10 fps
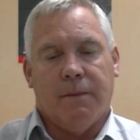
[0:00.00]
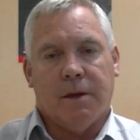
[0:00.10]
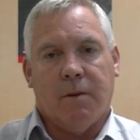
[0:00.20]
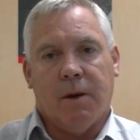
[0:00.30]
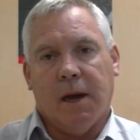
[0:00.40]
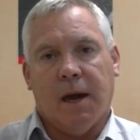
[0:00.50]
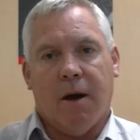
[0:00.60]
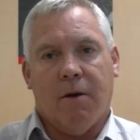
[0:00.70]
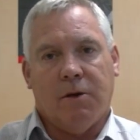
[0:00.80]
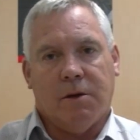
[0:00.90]
So we
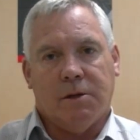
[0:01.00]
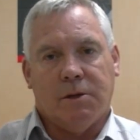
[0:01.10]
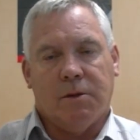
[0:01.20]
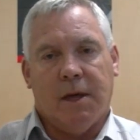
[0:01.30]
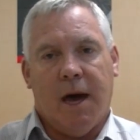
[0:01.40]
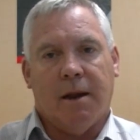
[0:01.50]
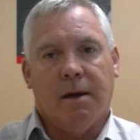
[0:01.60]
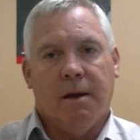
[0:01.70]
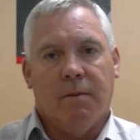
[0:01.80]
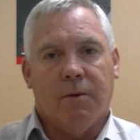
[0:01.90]
encourage you to do that.
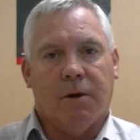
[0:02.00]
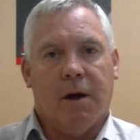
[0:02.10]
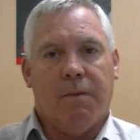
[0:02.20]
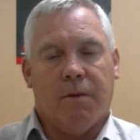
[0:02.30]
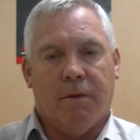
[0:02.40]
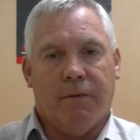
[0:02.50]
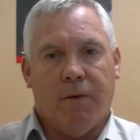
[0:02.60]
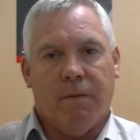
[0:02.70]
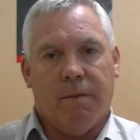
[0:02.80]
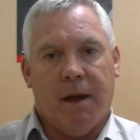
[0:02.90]
We'll keep you
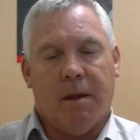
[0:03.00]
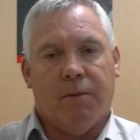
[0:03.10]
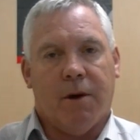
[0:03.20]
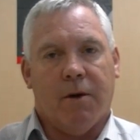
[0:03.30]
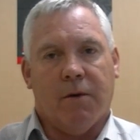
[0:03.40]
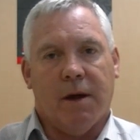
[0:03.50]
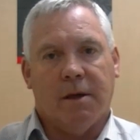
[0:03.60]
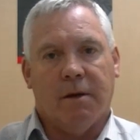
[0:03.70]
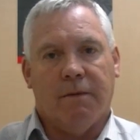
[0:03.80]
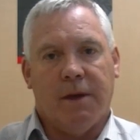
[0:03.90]
informed about the
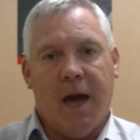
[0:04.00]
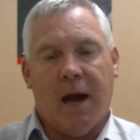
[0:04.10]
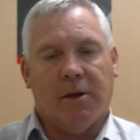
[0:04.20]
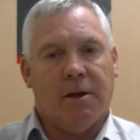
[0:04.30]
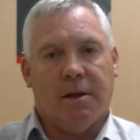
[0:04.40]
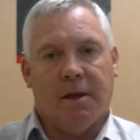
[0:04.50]
progress of the actions